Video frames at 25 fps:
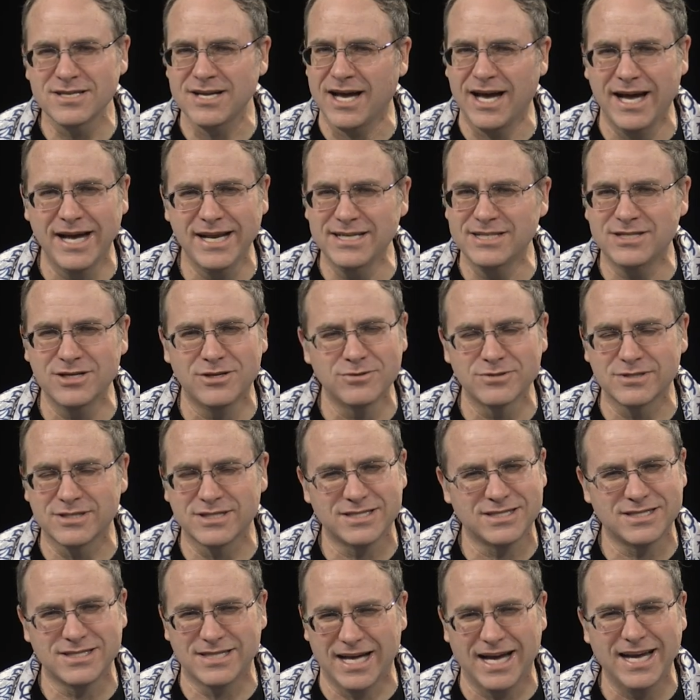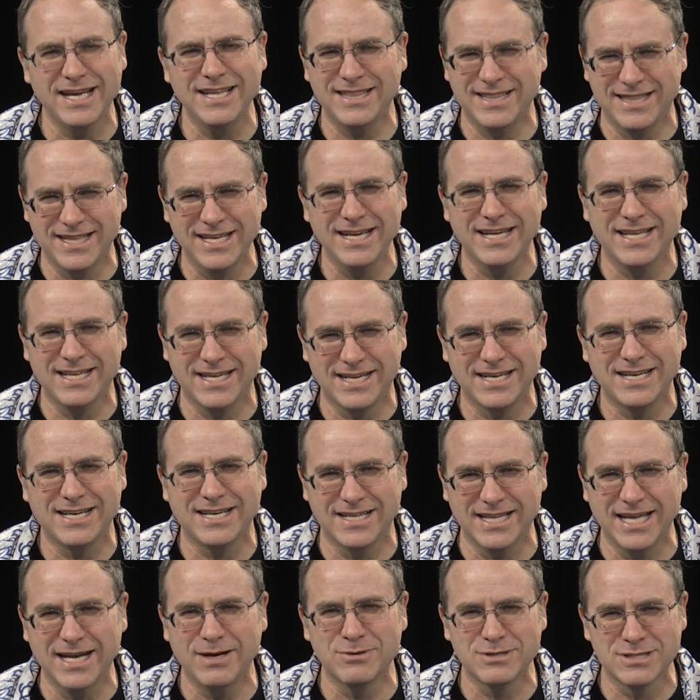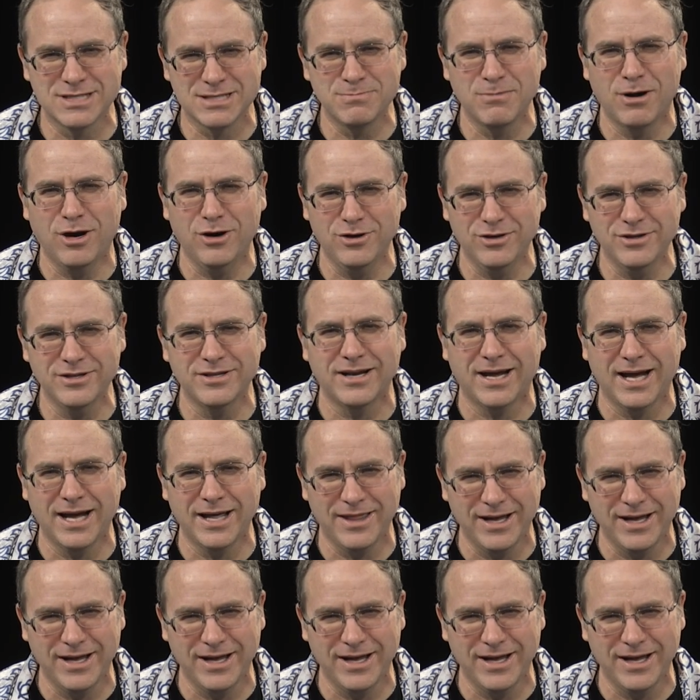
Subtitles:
I think they were smarter than I.